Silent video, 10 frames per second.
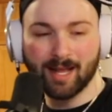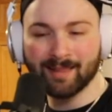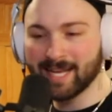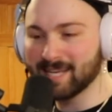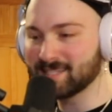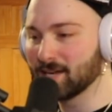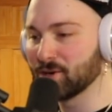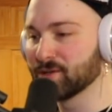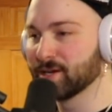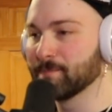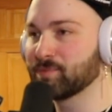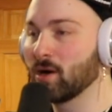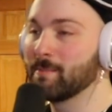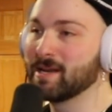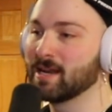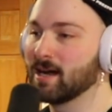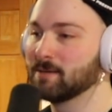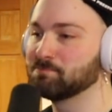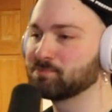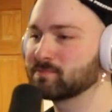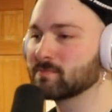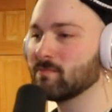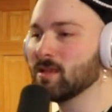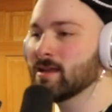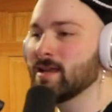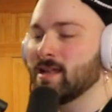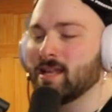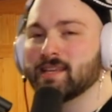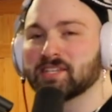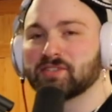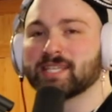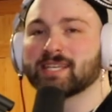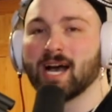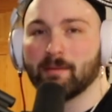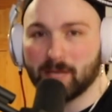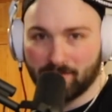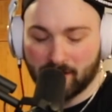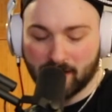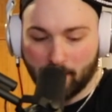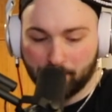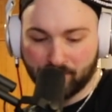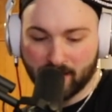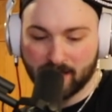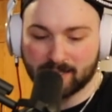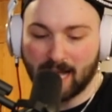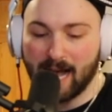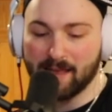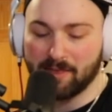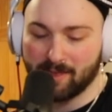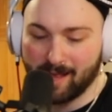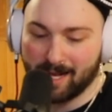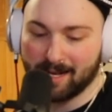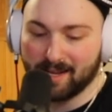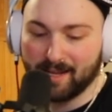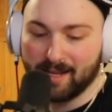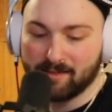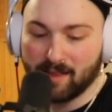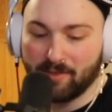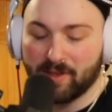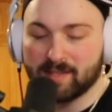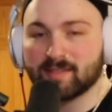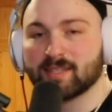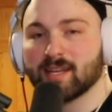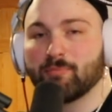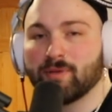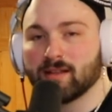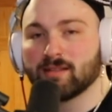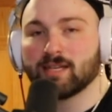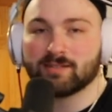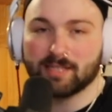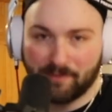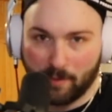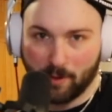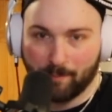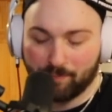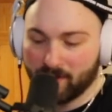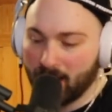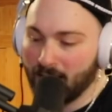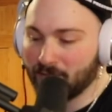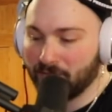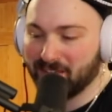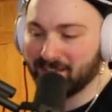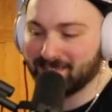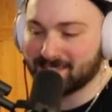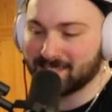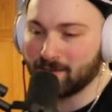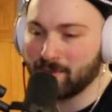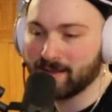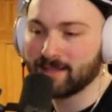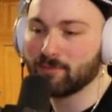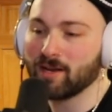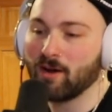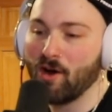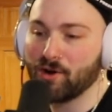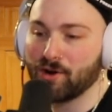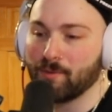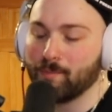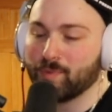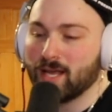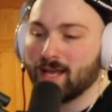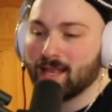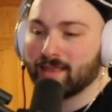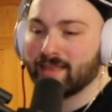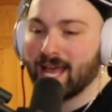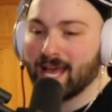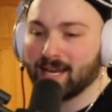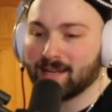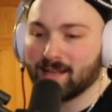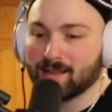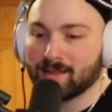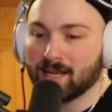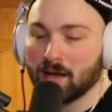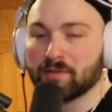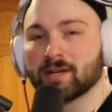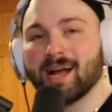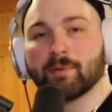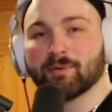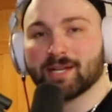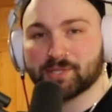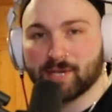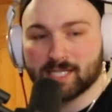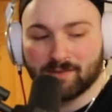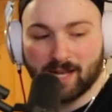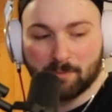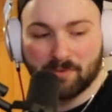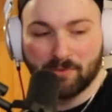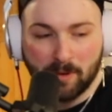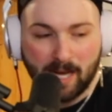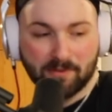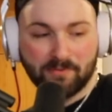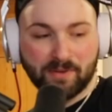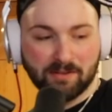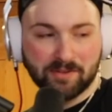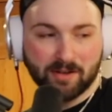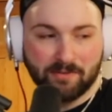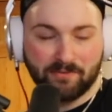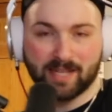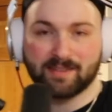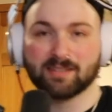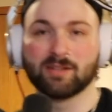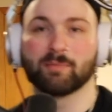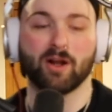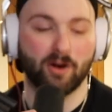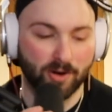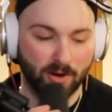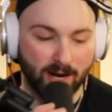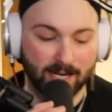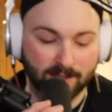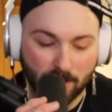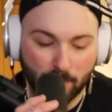like I said earlier, or I mean, yesterday's comedy video is I think that this is going to be a little difficult. I have a feeling this is going to be a little bit harder than the other copyright strikes I've gotten before. I have a feeling they're going to fight this a little bit harder, and I